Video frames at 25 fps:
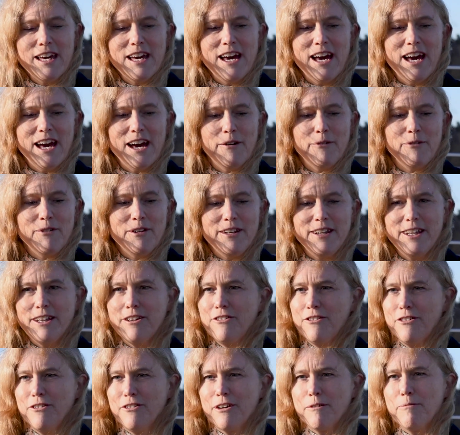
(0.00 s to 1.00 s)
Uh, we
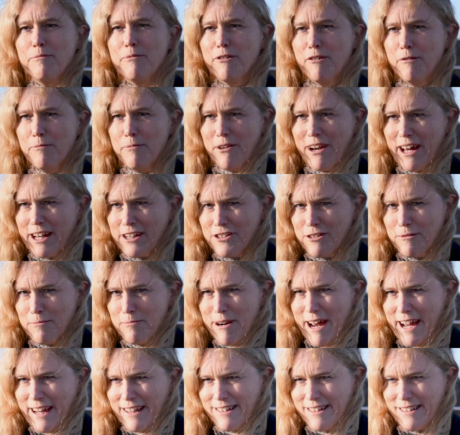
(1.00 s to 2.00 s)
need to improve production
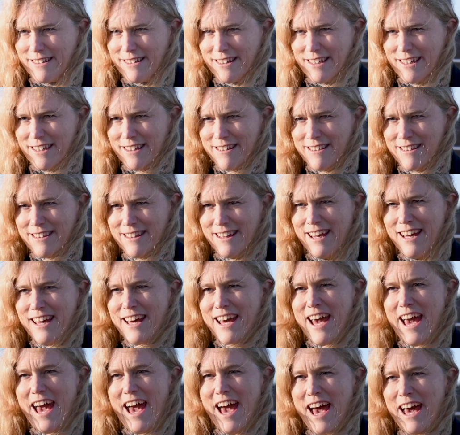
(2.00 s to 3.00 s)
practices
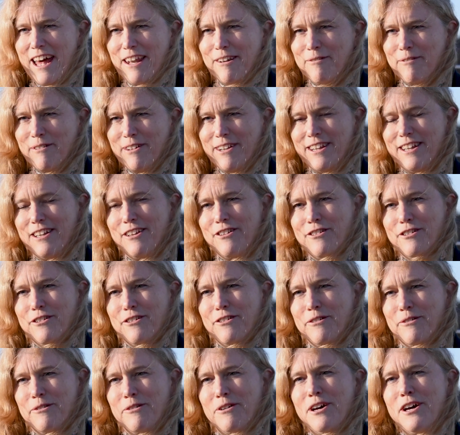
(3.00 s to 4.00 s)
and we need
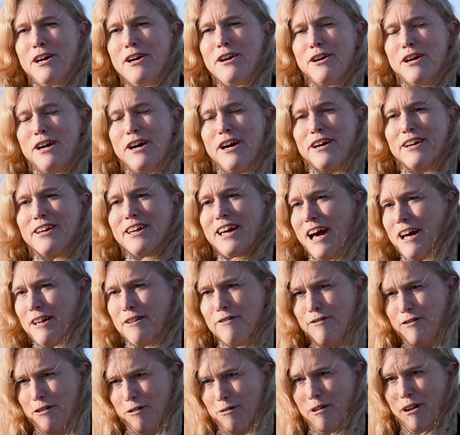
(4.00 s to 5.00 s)
to uh, eh,
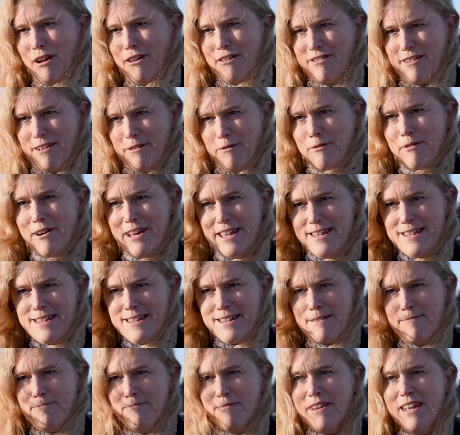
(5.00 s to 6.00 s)
cut food loss and
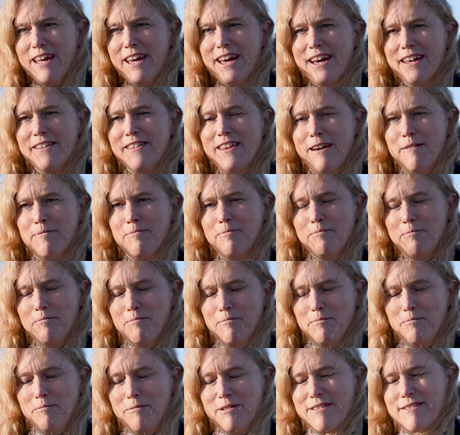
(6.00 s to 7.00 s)
waste. And then
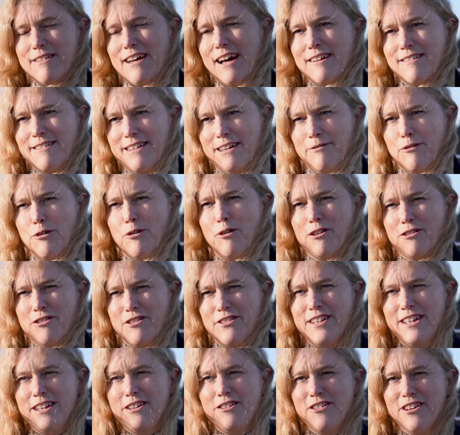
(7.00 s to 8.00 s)
besides that, we
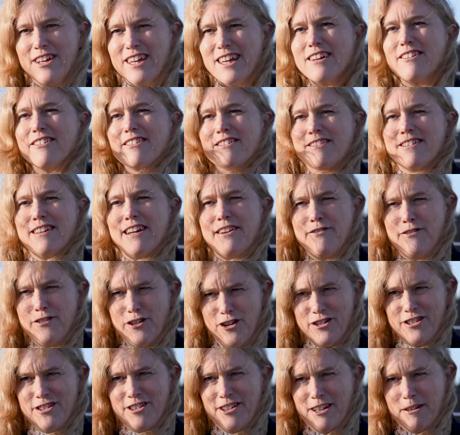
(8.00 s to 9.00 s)
also need to increase
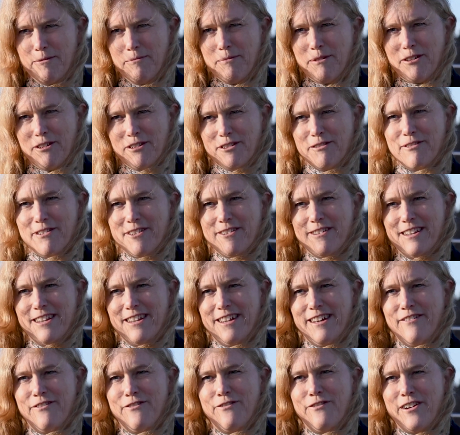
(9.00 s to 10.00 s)
diversity because we see
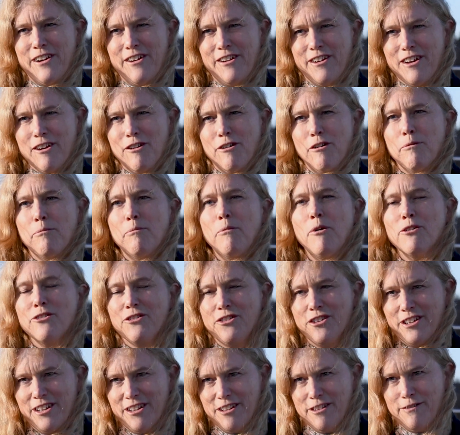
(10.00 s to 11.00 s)
a very
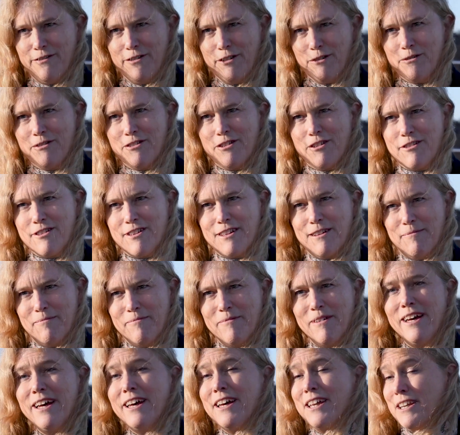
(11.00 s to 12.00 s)
homogenous food system
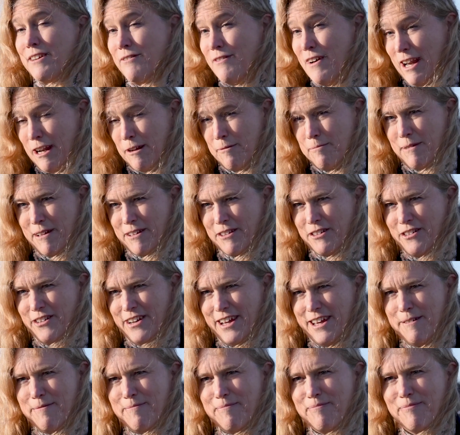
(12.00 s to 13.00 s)
development today.